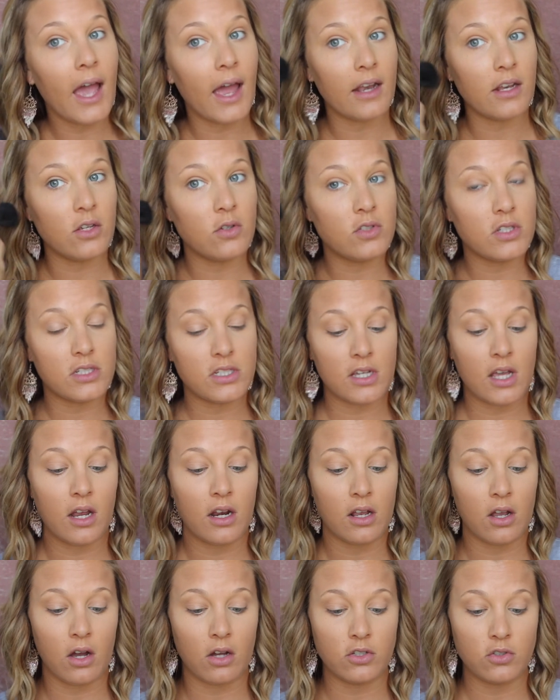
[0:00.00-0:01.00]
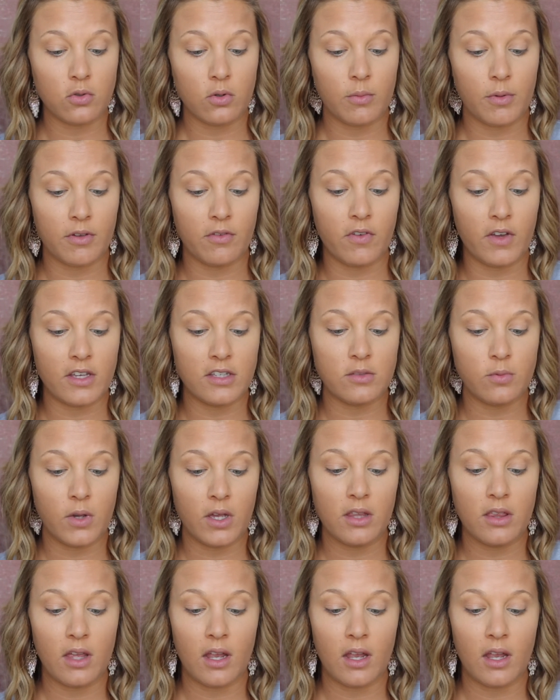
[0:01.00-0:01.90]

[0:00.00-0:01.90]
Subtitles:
and use it to kind of contour my face with.